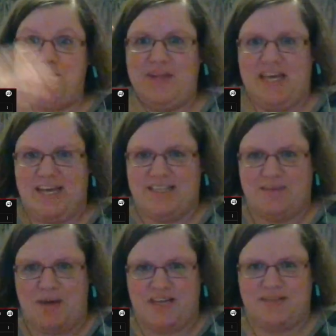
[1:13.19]
Please
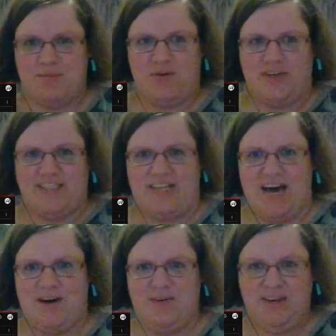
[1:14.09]
make some noise
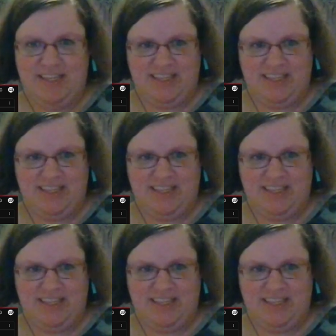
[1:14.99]
now.